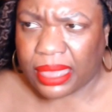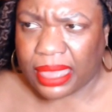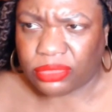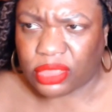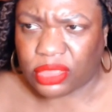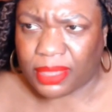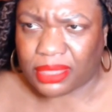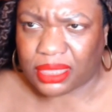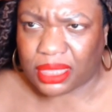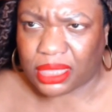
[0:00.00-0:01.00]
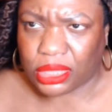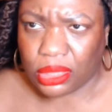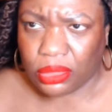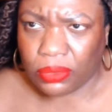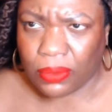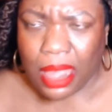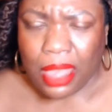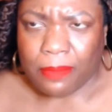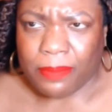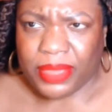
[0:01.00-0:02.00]
LGBTQ
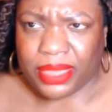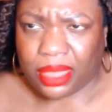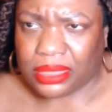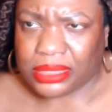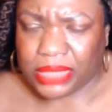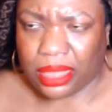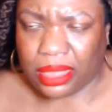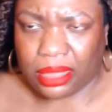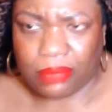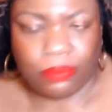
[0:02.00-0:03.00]
because uh,